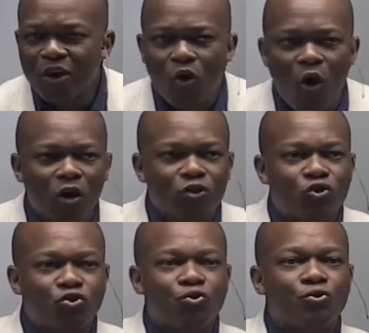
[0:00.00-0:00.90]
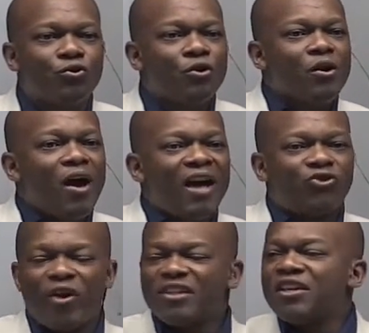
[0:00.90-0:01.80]
been called to
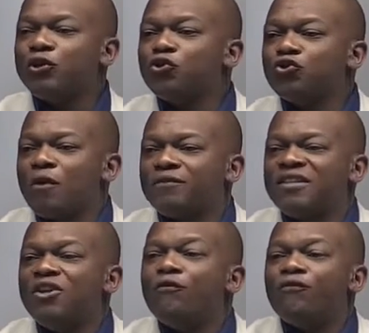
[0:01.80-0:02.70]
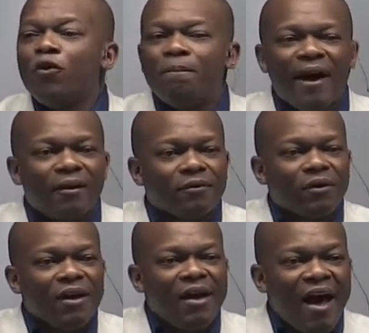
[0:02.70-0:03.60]
address issues of xenophobia.
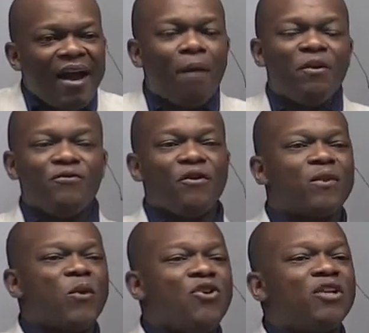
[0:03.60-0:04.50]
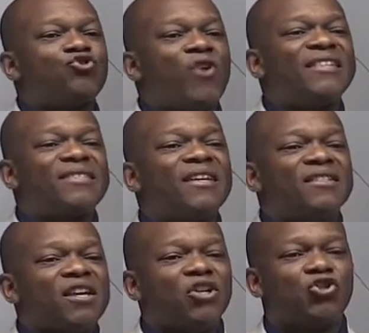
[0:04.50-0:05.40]
And how many feel that when you address
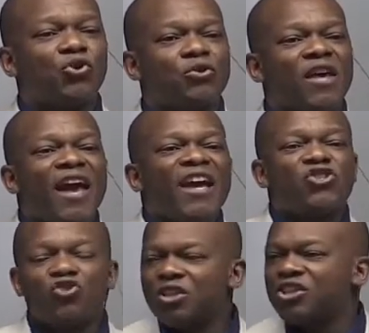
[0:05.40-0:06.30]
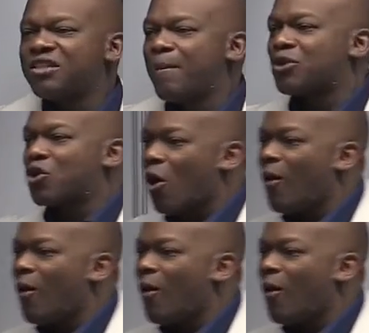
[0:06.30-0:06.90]
these issues, it's not just about